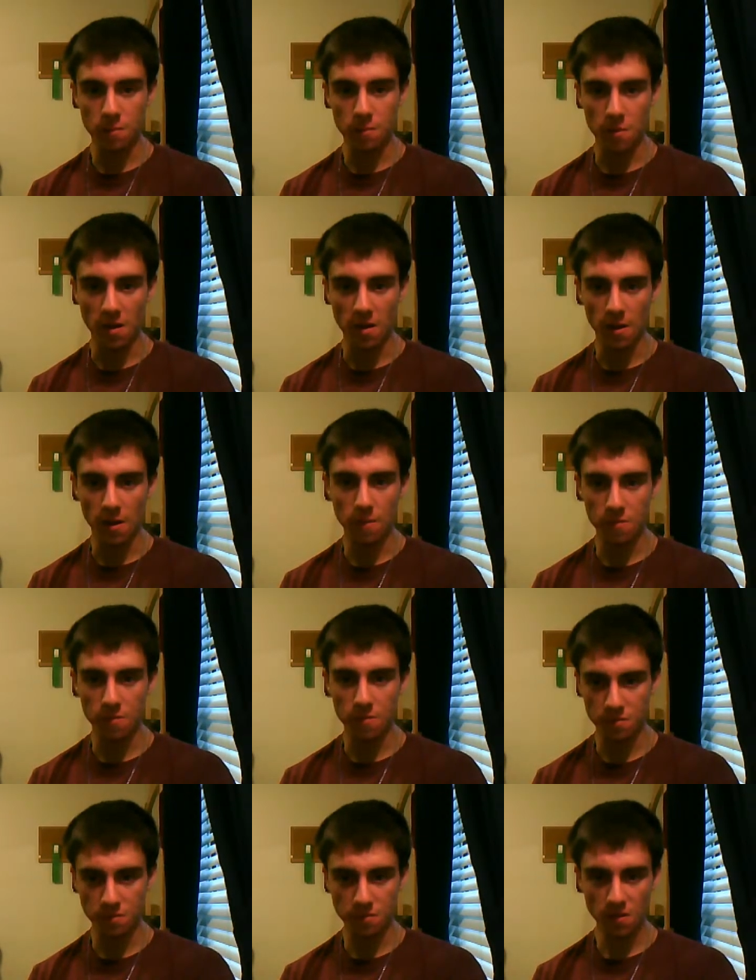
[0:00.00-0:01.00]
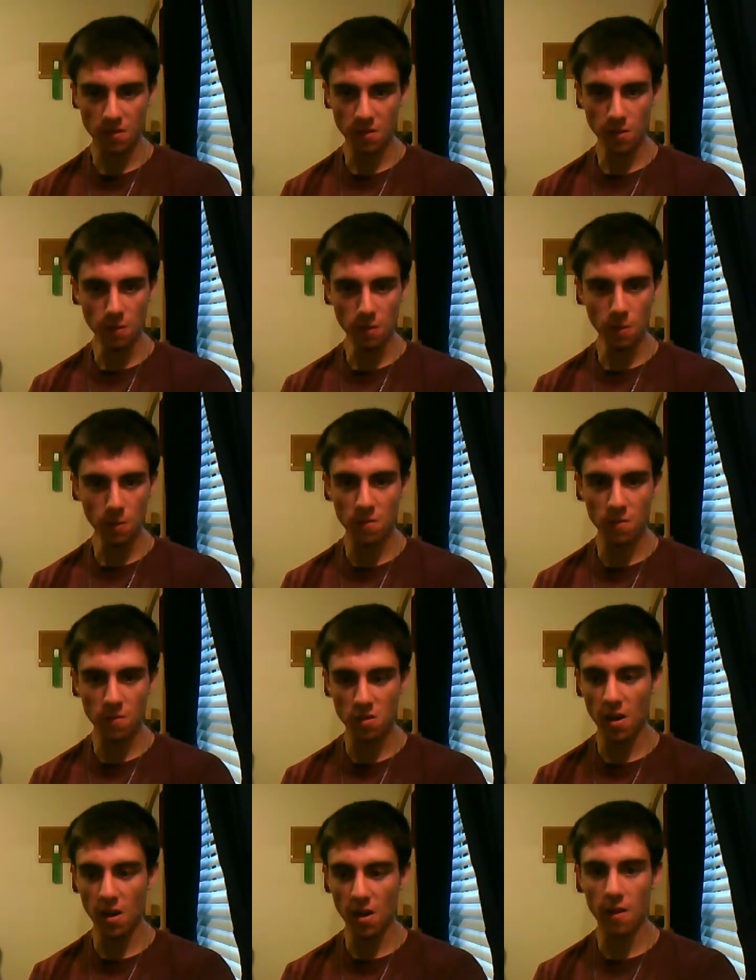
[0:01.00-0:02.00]
But so
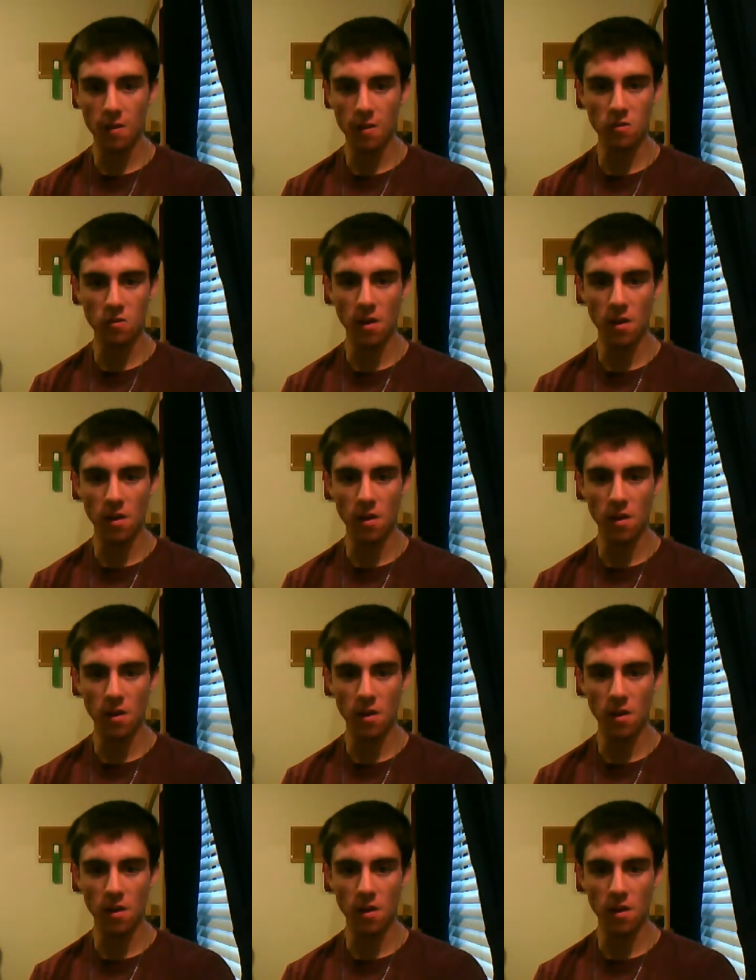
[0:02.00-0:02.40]
yeah, that was